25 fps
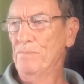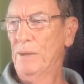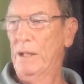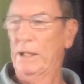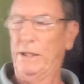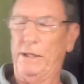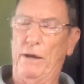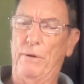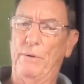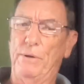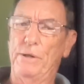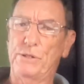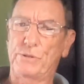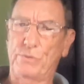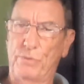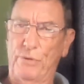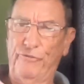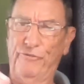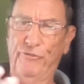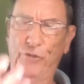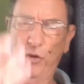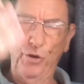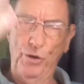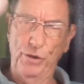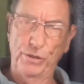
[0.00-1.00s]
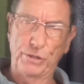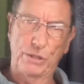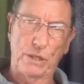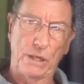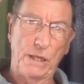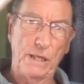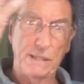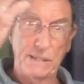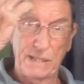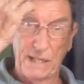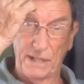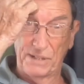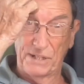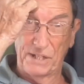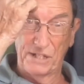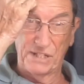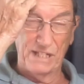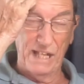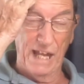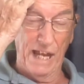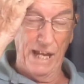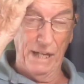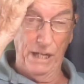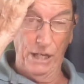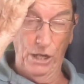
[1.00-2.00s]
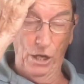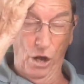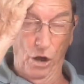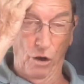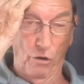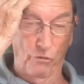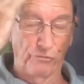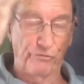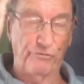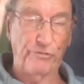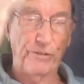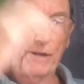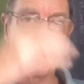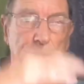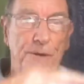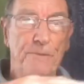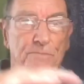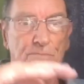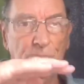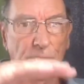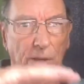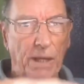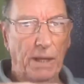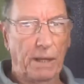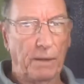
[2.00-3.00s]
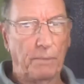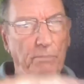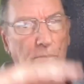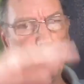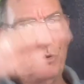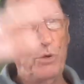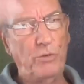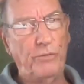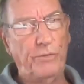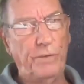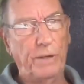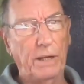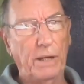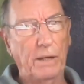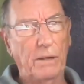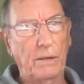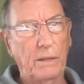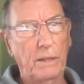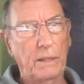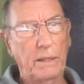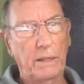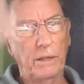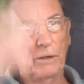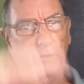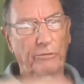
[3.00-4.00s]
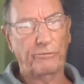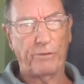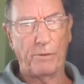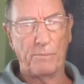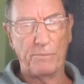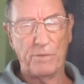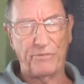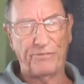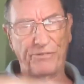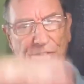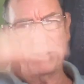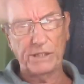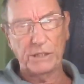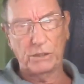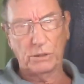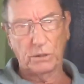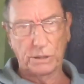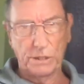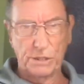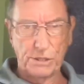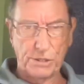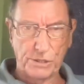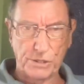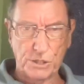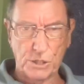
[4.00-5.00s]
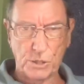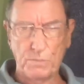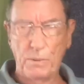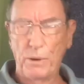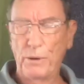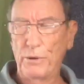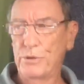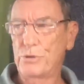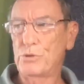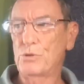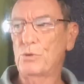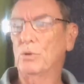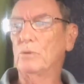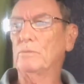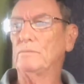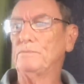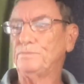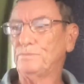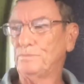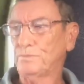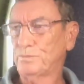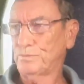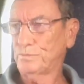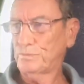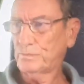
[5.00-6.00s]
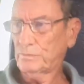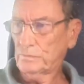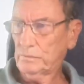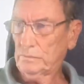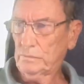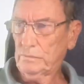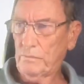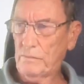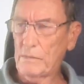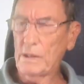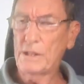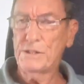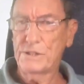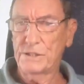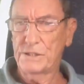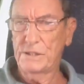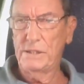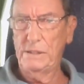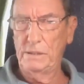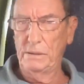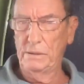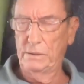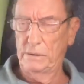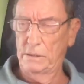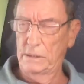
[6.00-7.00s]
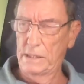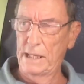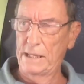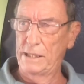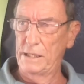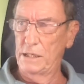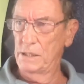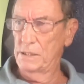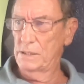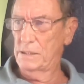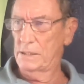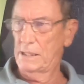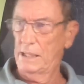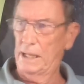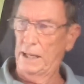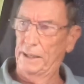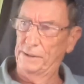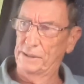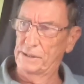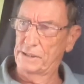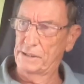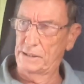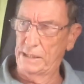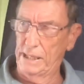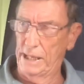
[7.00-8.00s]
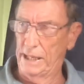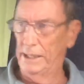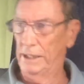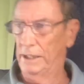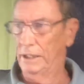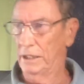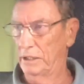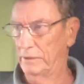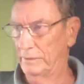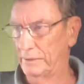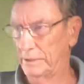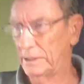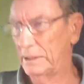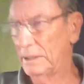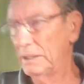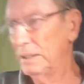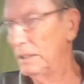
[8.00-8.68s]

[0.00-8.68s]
Now he's referring to his understanding of moving from the physical into the spiritual. This is Danny's understanding of it.